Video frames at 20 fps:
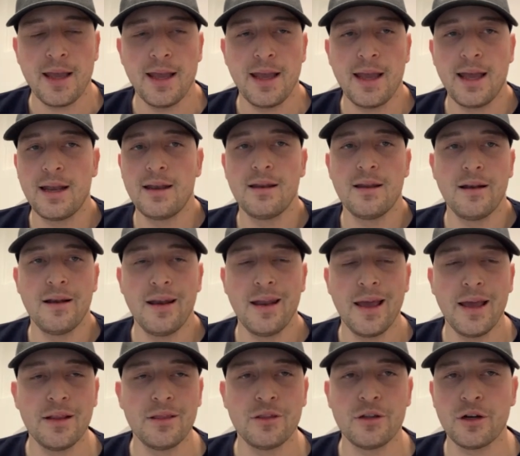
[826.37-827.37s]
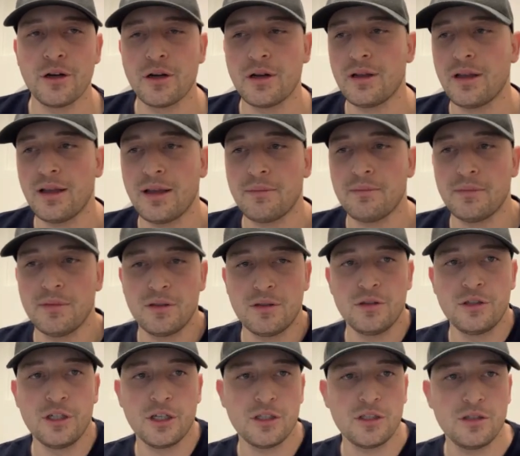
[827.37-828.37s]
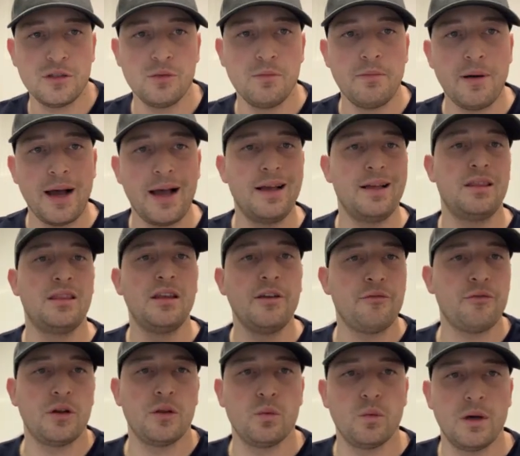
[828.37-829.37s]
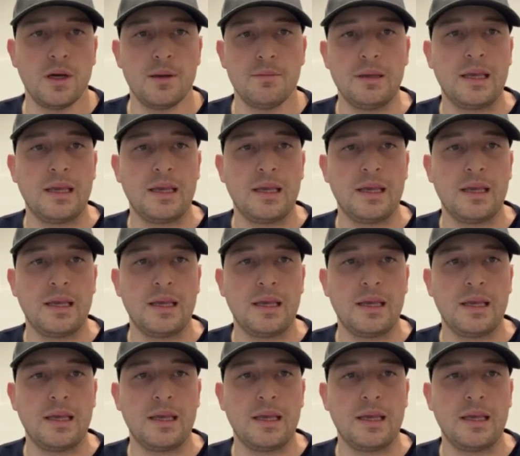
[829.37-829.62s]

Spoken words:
and later just to buy a different one,